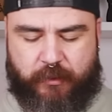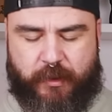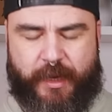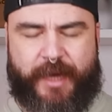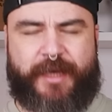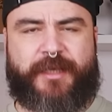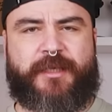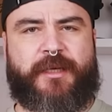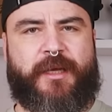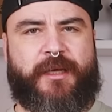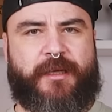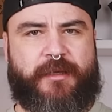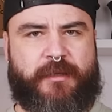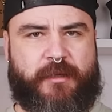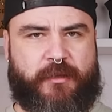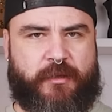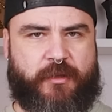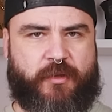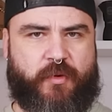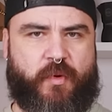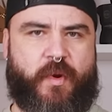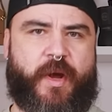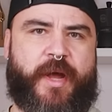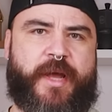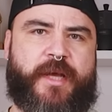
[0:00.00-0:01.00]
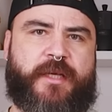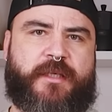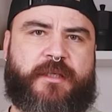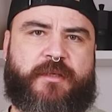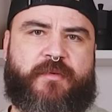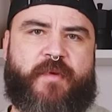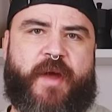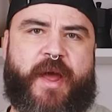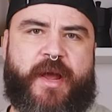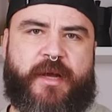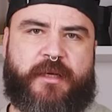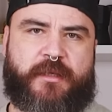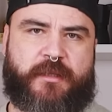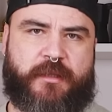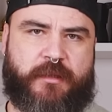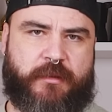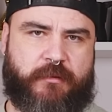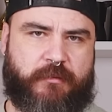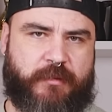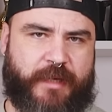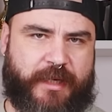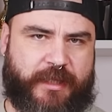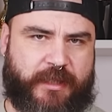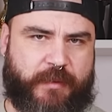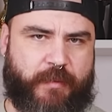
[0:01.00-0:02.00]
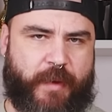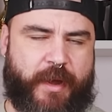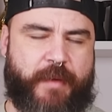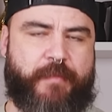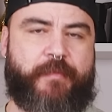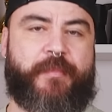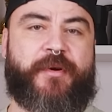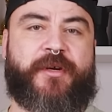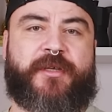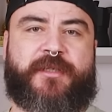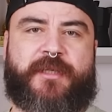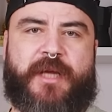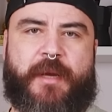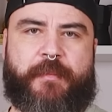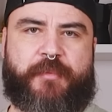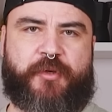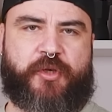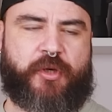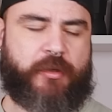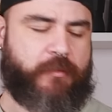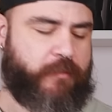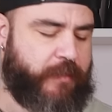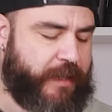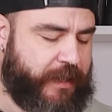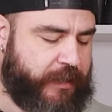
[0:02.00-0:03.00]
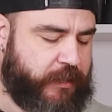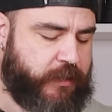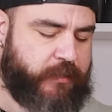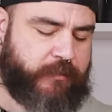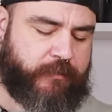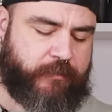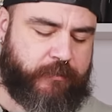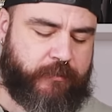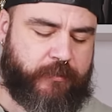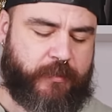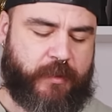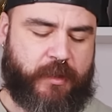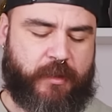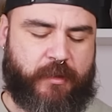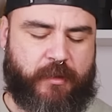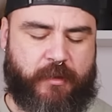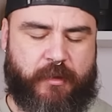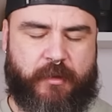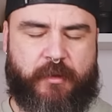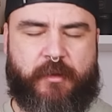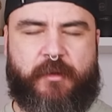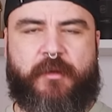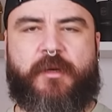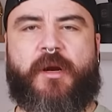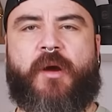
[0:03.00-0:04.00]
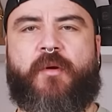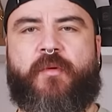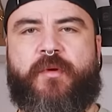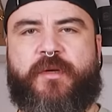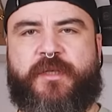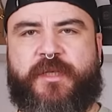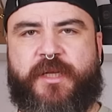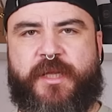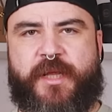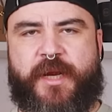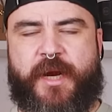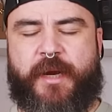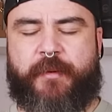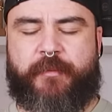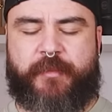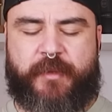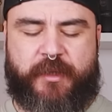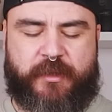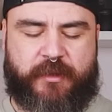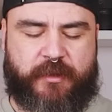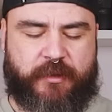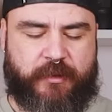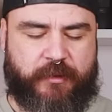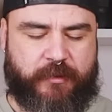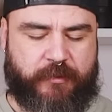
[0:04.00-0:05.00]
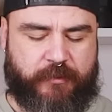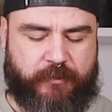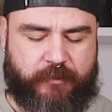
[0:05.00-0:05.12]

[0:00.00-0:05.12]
it's too high strength. That's my perception, but now we see the numbers.